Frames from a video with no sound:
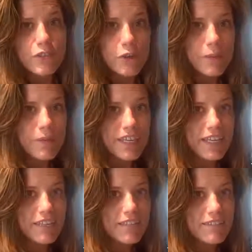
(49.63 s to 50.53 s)

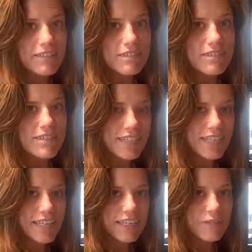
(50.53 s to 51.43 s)
European
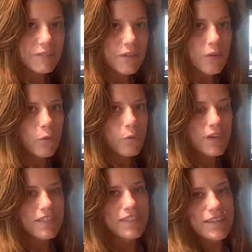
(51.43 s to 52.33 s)
sea
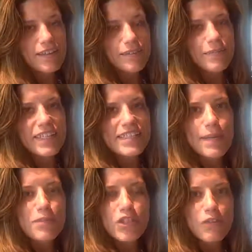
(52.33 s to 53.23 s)
with uh, the
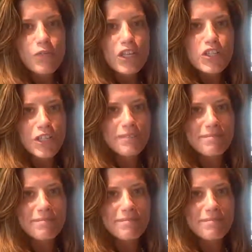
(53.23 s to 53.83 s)
exception of Russia.